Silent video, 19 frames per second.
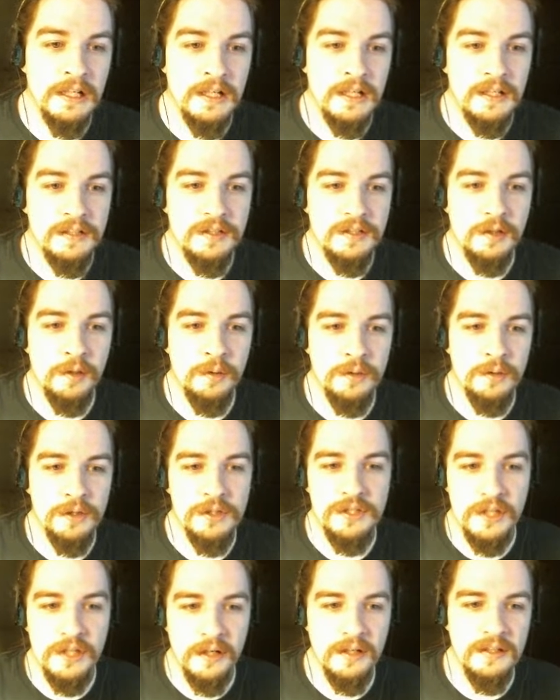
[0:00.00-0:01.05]
So you
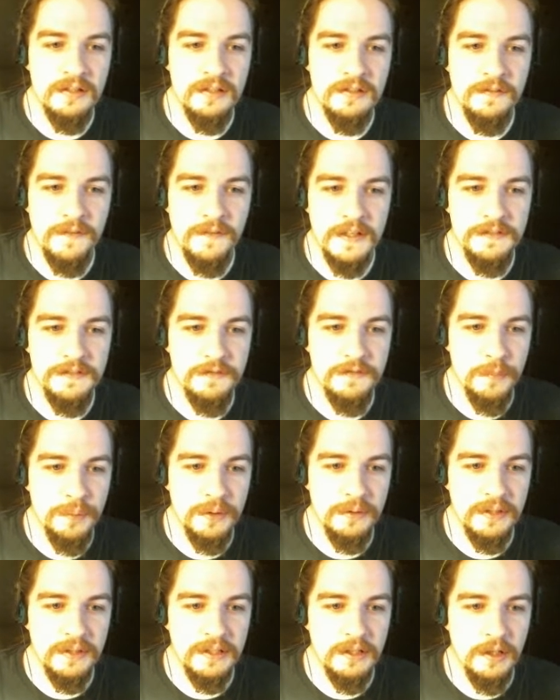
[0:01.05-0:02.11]
start at the defensive
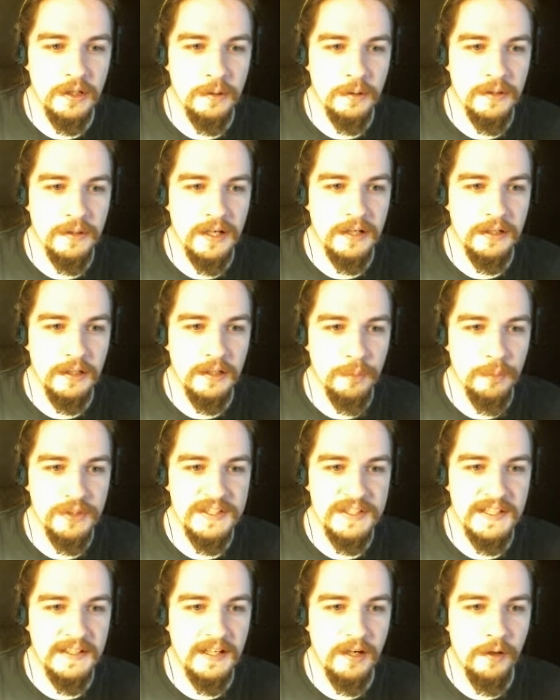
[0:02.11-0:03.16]
ability node, and you get
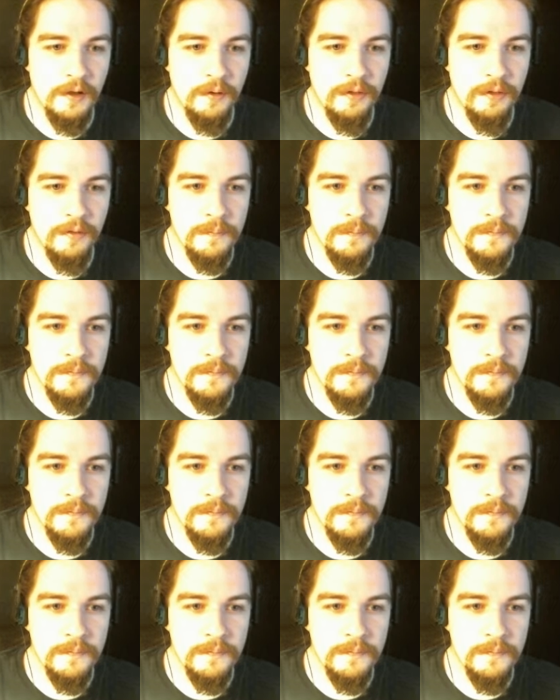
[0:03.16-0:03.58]
percent health,